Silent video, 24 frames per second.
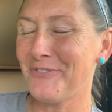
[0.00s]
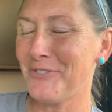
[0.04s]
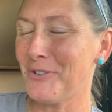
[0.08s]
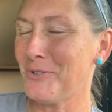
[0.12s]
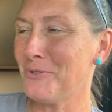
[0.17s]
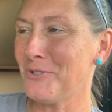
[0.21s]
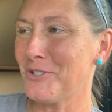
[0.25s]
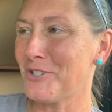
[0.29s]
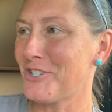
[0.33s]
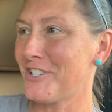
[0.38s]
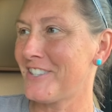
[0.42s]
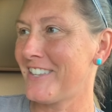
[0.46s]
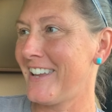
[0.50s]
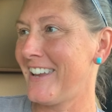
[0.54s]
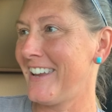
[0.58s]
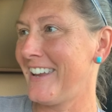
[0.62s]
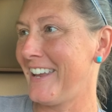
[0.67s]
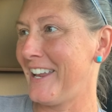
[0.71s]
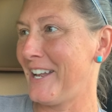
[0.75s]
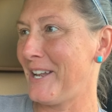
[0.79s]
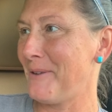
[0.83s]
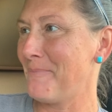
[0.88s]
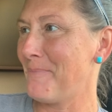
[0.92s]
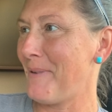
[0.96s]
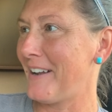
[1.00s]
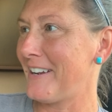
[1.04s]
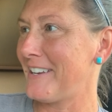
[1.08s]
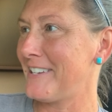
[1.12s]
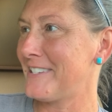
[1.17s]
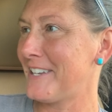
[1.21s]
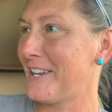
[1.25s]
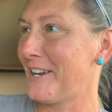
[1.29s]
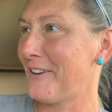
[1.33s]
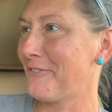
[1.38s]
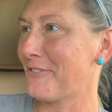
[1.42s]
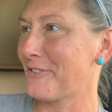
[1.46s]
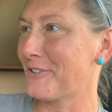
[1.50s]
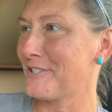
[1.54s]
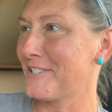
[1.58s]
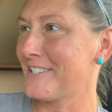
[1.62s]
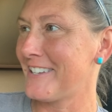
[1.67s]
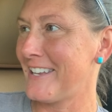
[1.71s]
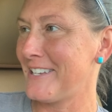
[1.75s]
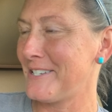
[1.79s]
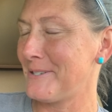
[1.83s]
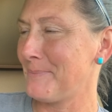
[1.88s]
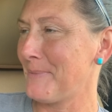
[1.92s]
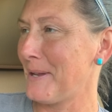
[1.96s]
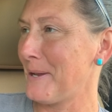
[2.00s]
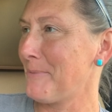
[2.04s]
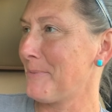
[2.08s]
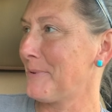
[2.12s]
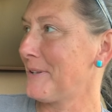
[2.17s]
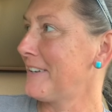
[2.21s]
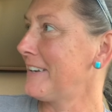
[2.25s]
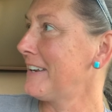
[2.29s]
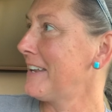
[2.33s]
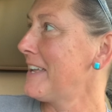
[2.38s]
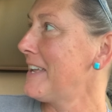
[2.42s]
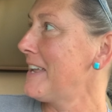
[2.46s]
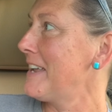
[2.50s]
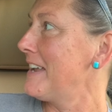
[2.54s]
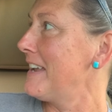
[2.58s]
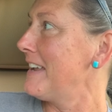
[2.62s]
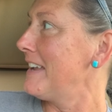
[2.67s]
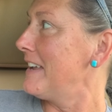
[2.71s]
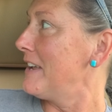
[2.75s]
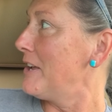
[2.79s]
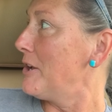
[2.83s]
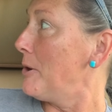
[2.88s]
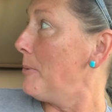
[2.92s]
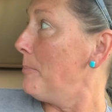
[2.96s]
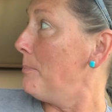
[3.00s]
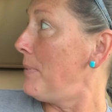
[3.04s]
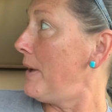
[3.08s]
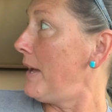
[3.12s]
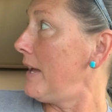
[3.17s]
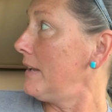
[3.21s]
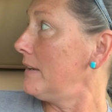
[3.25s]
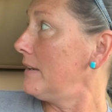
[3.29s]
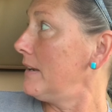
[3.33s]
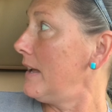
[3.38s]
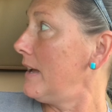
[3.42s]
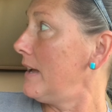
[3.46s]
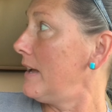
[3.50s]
foolish thing anybody's ever said to me, but but